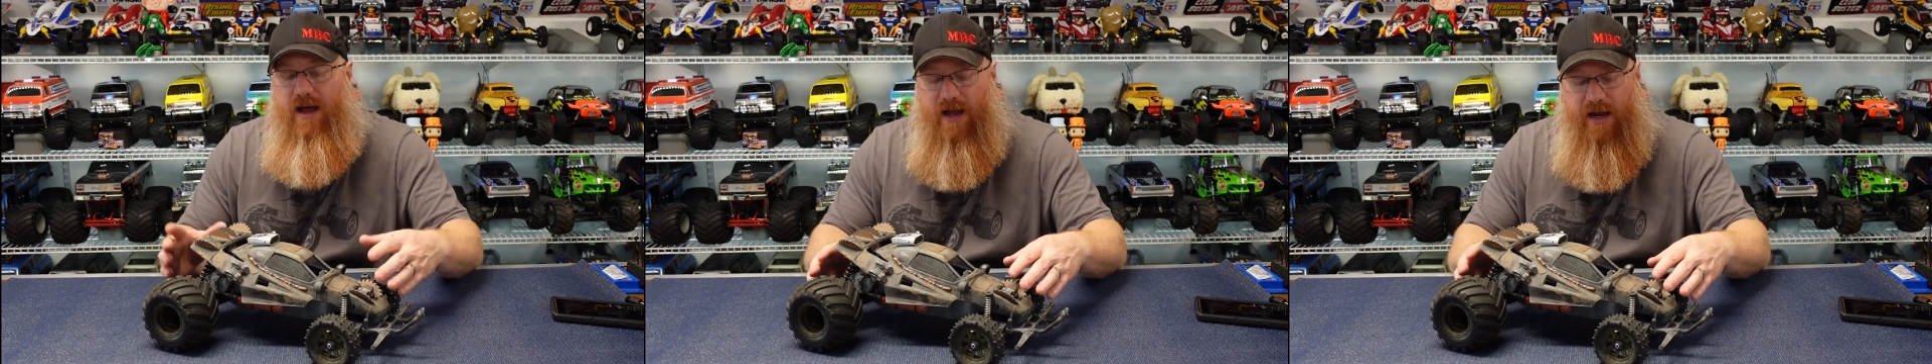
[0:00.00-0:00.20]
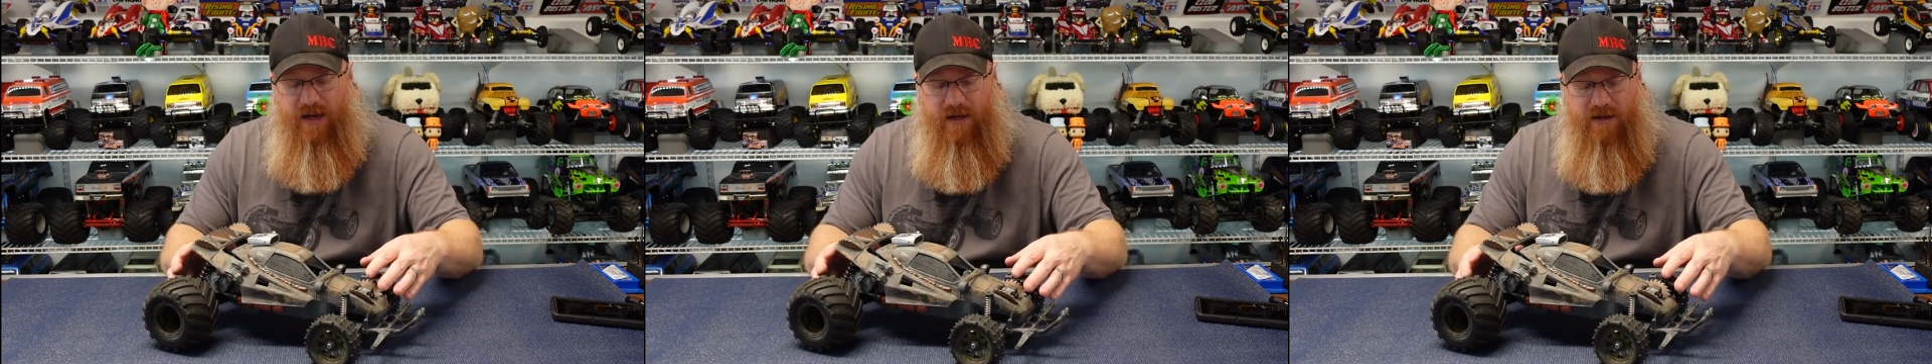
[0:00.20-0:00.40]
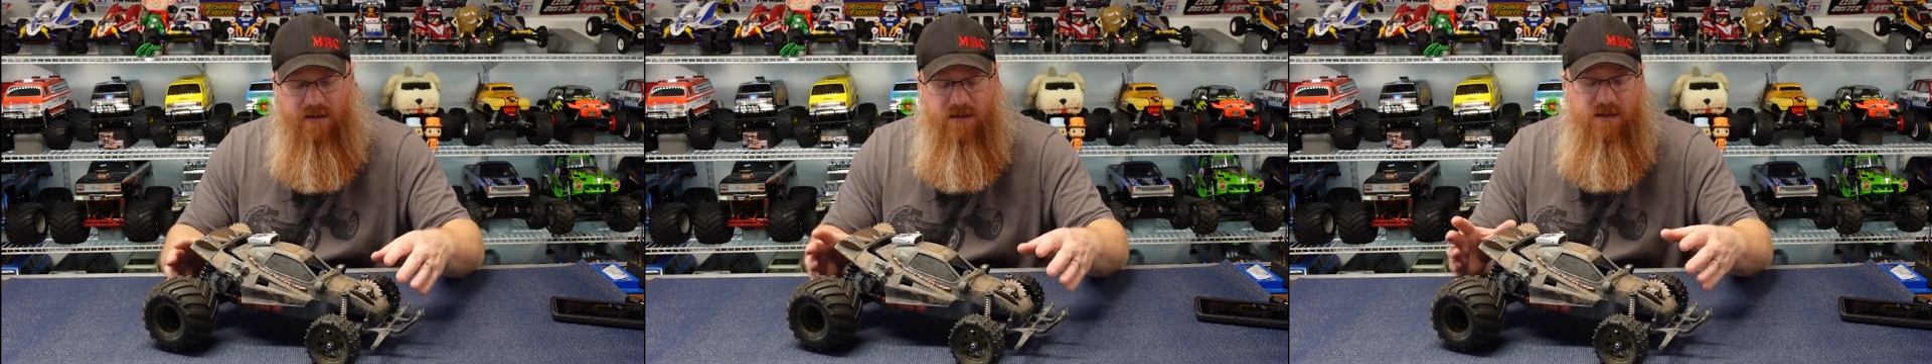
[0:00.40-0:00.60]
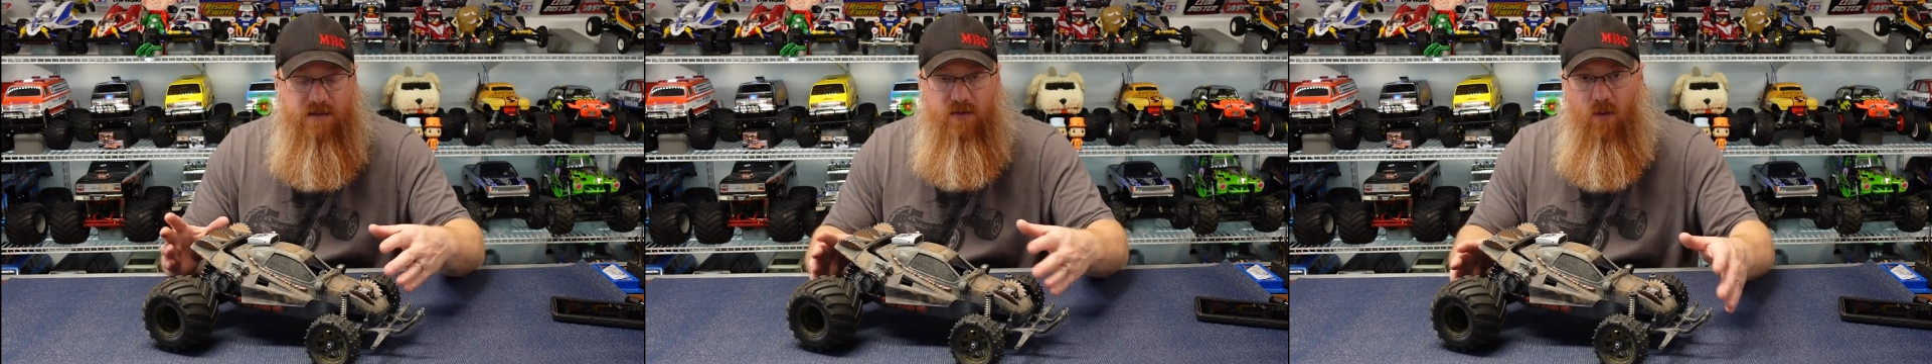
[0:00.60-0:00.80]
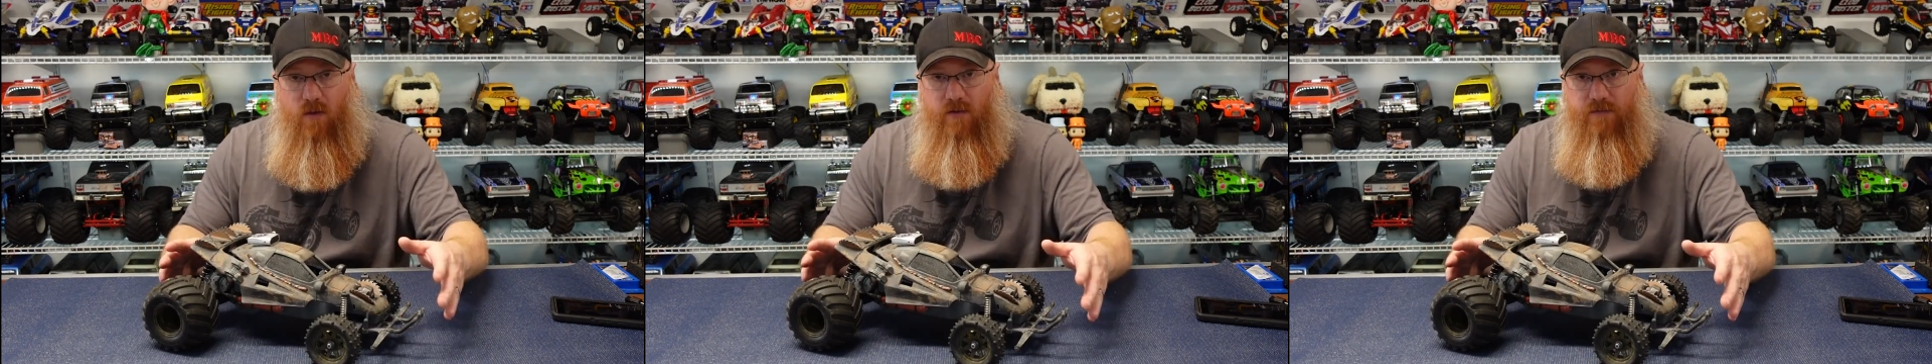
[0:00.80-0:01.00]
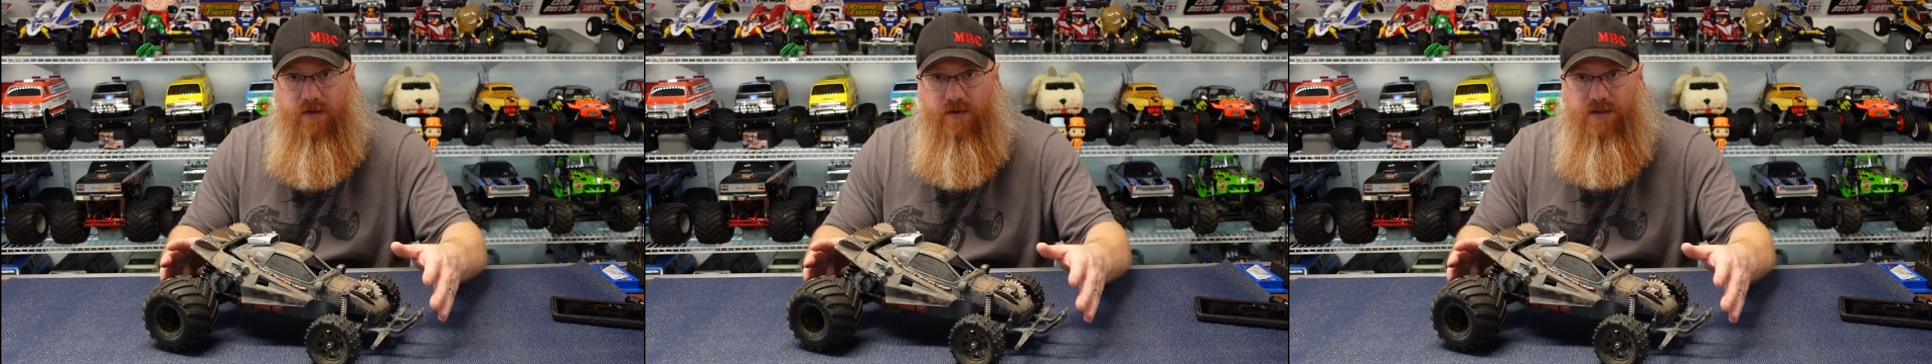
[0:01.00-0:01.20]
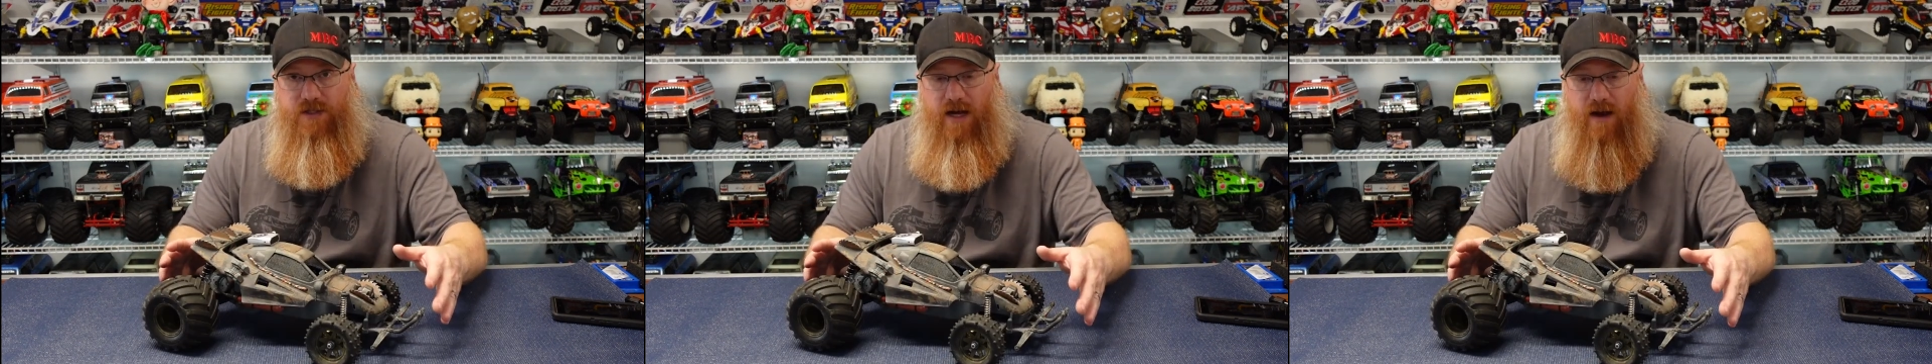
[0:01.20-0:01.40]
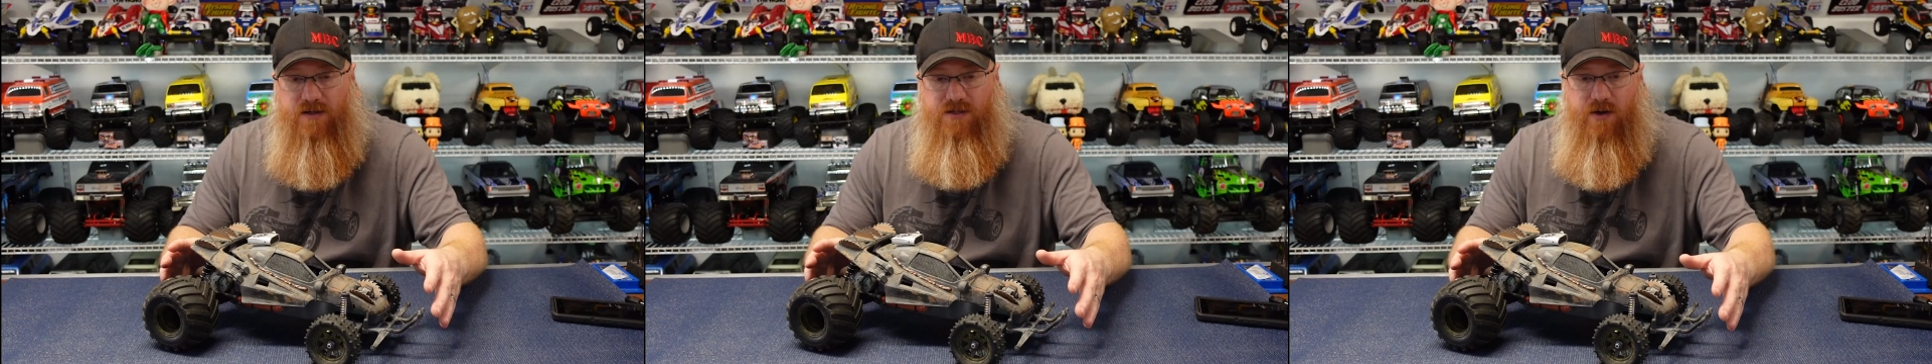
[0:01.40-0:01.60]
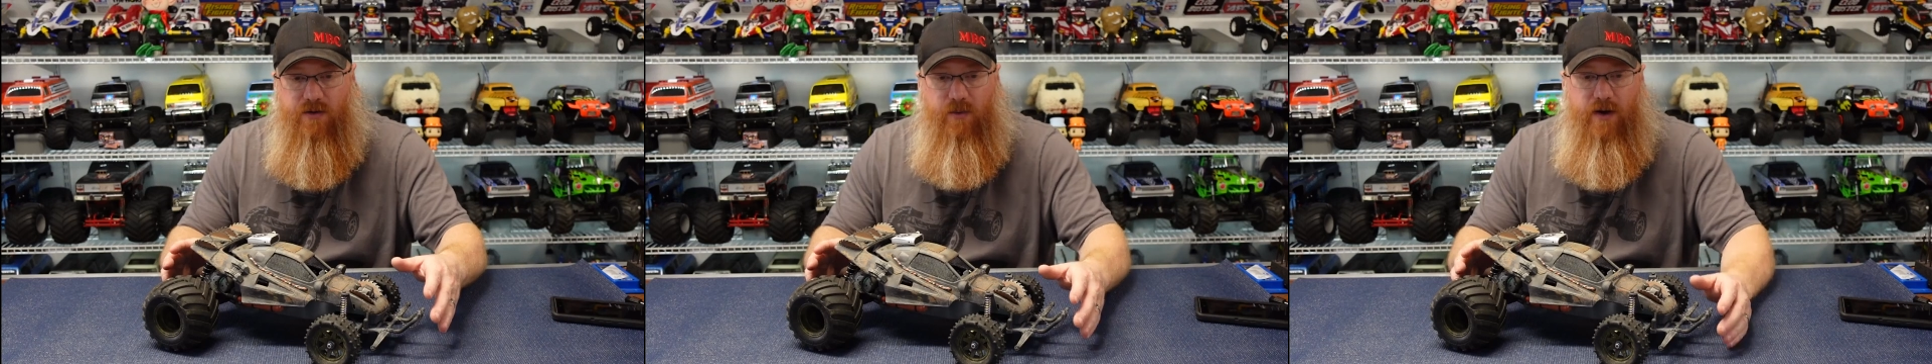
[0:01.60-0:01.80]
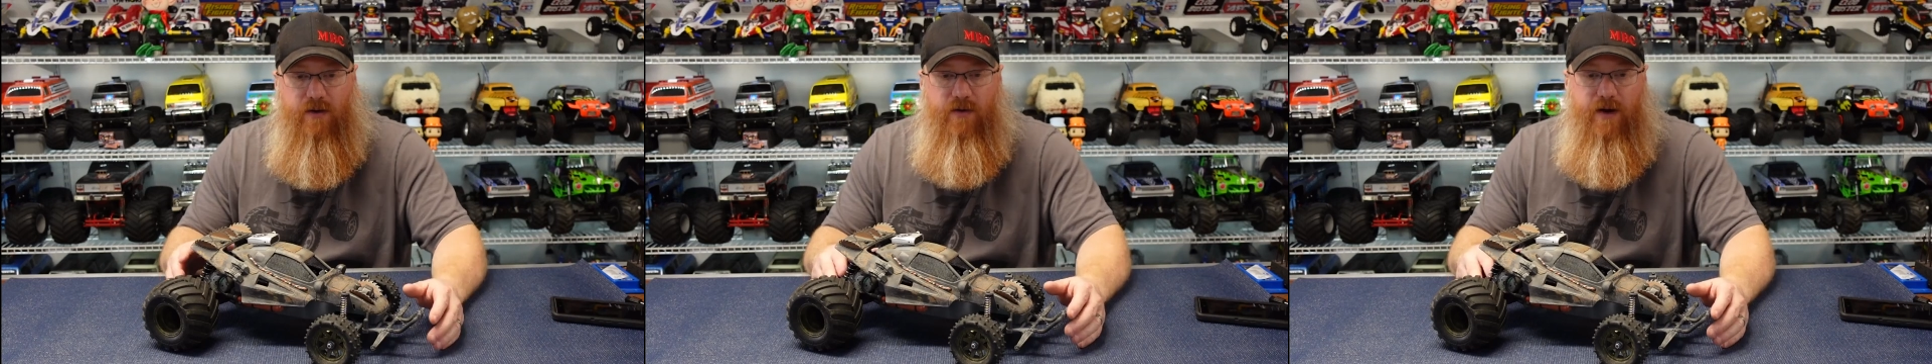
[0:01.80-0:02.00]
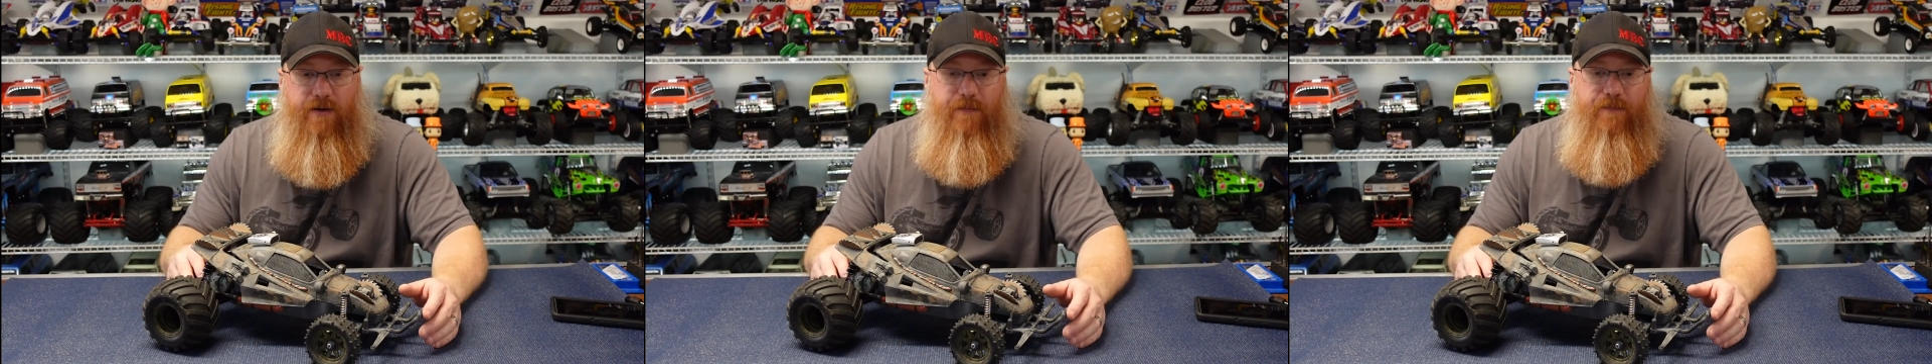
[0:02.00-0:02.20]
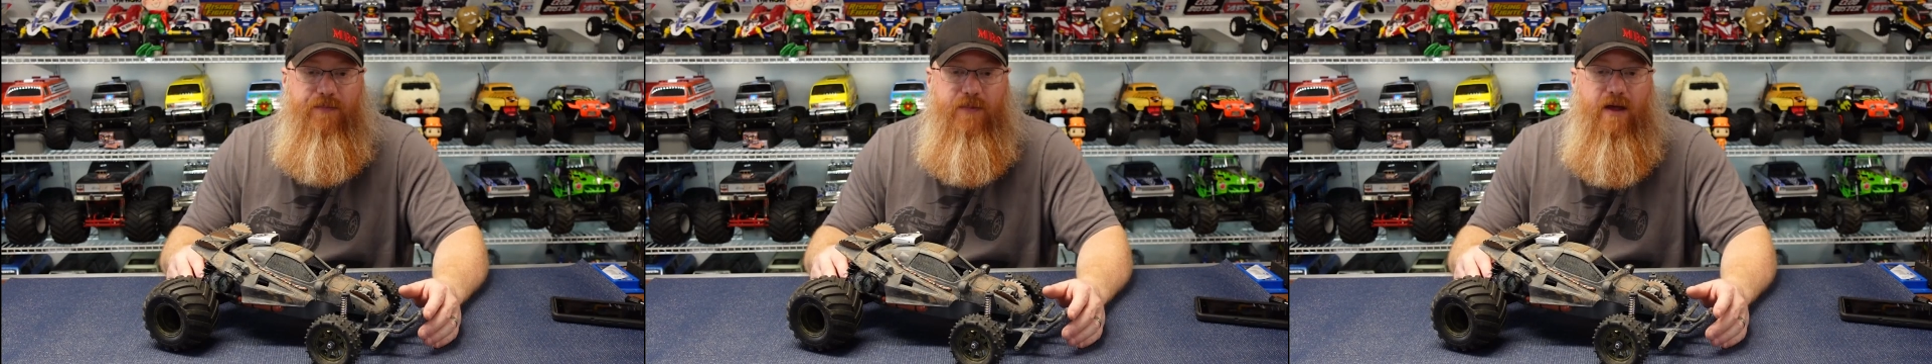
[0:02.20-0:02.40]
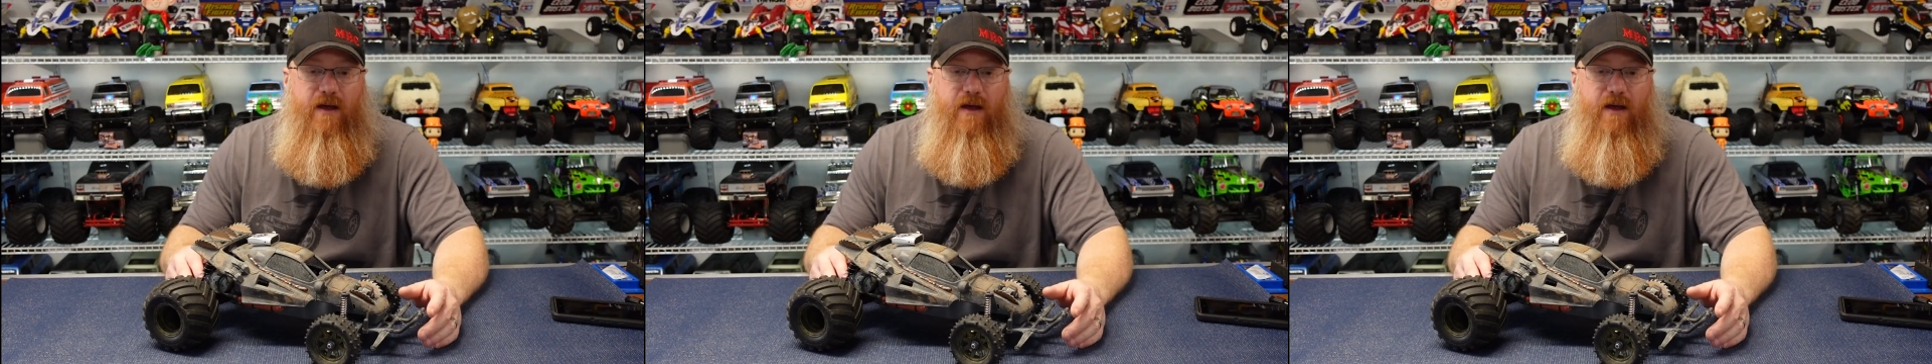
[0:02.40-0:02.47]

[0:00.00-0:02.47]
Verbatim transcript: and oil-filled shocks all the way around.